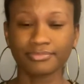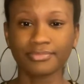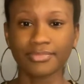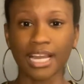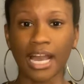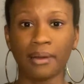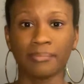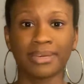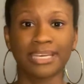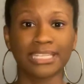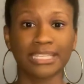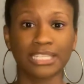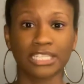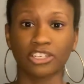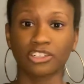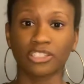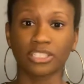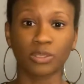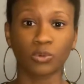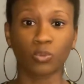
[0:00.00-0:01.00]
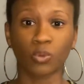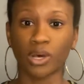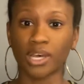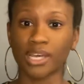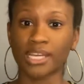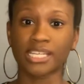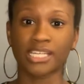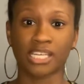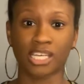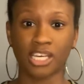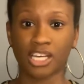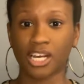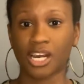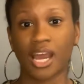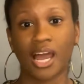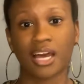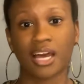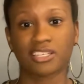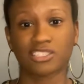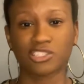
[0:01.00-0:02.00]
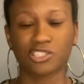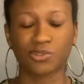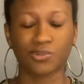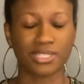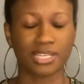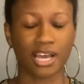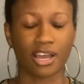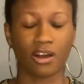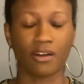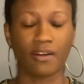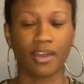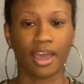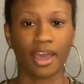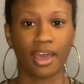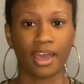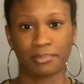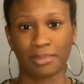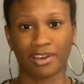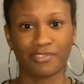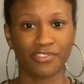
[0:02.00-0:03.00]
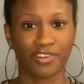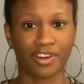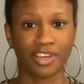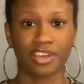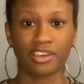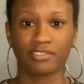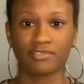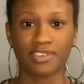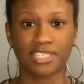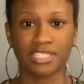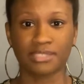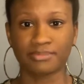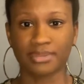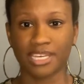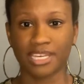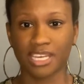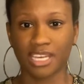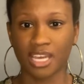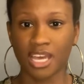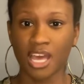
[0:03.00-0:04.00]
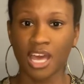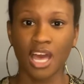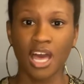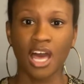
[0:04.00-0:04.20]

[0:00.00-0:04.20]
I mean, literally 1 year, I just was like, okay, my friend convinced me.